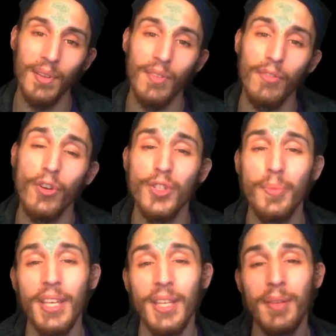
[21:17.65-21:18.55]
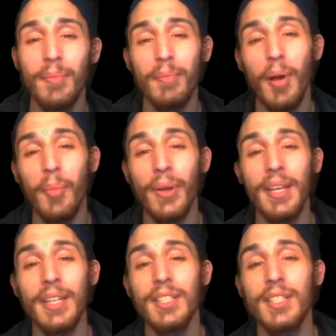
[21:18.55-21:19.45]
First, begin by
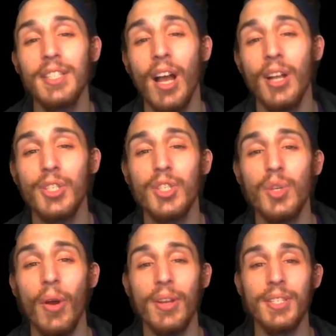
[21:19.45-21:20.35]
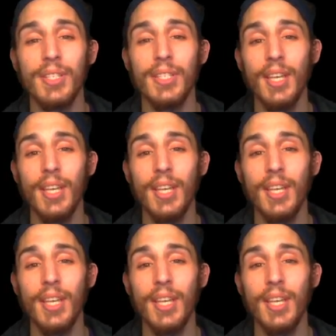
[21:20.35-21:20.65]
bringing to conscious awareness